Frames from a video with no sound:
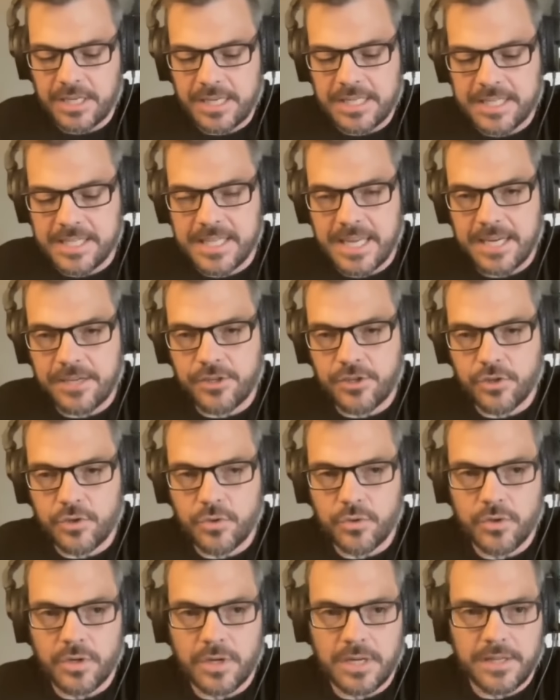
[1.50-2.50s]
in
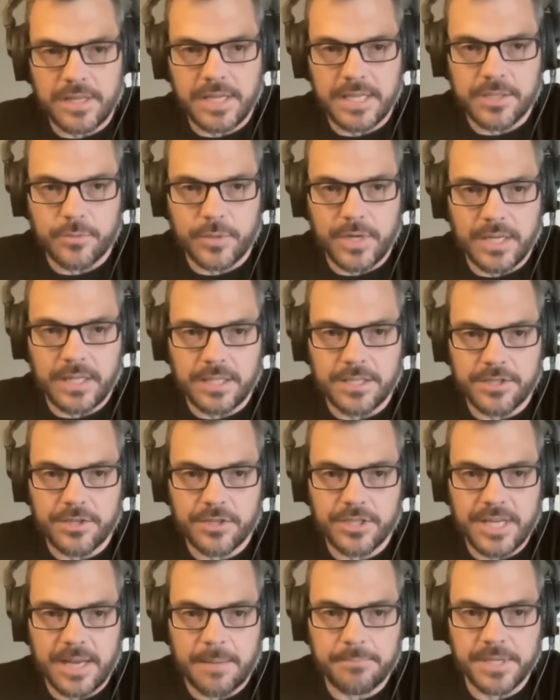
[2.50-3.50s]
Zetune. The Israelis are
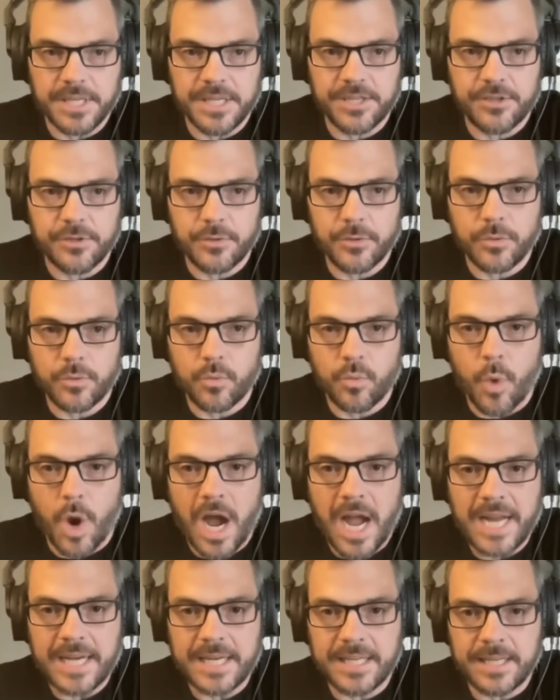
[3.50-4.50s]
attempting to
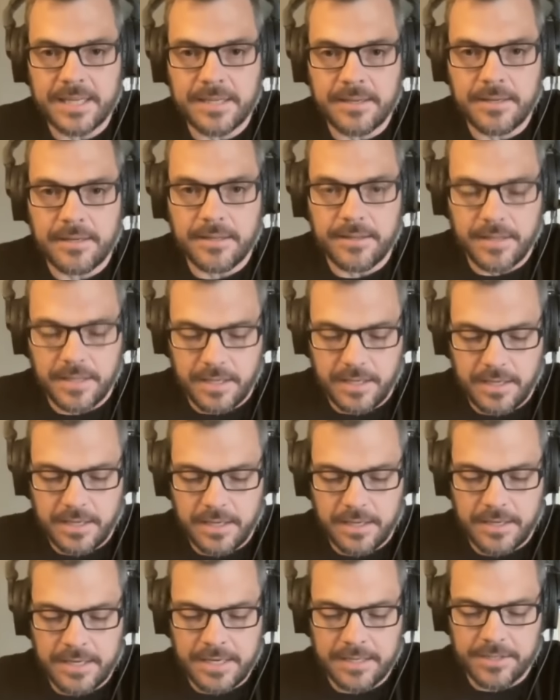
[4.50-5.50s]
widen the
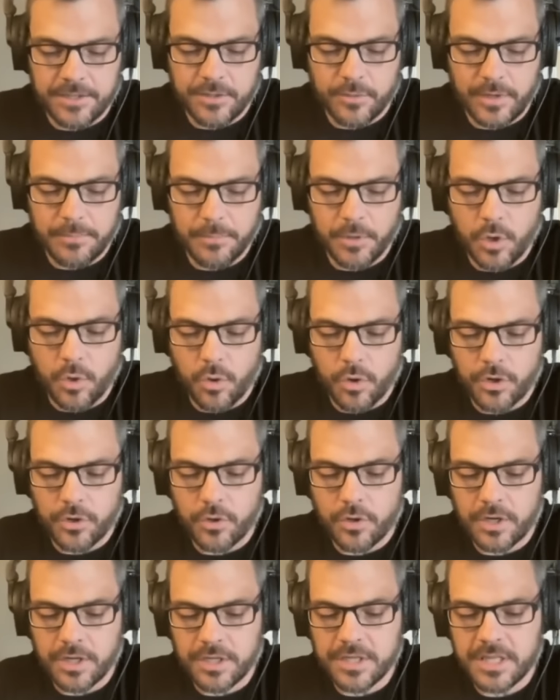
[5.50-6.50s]
Netzarim
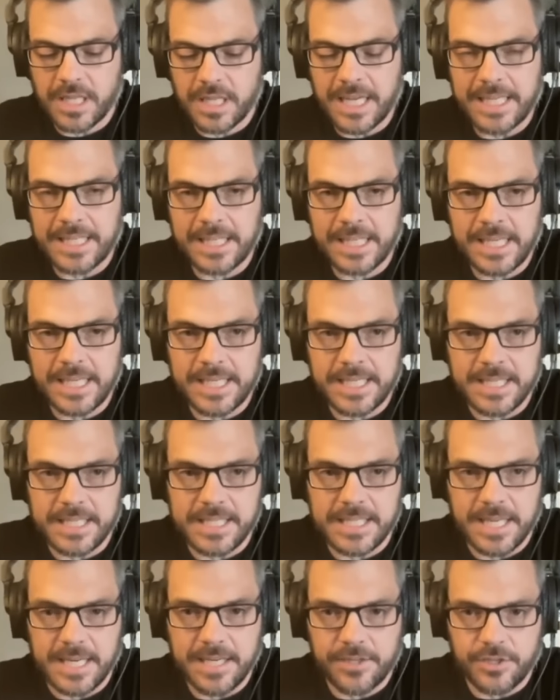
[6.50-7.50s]
corridor slightly into
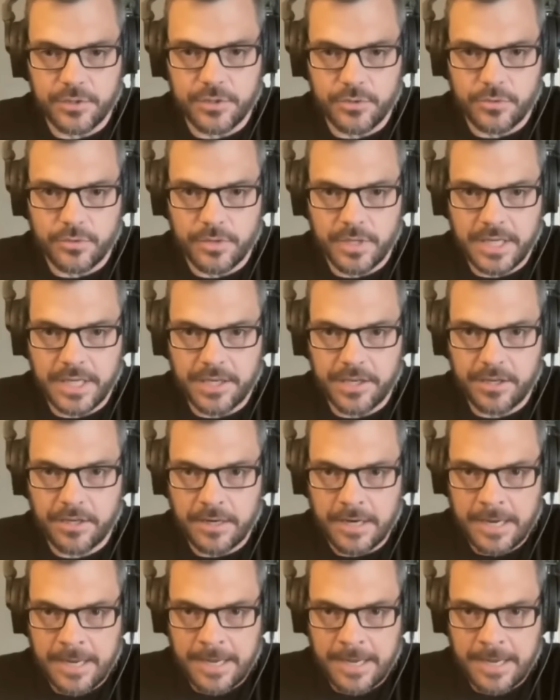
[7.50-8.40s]
Zetune here.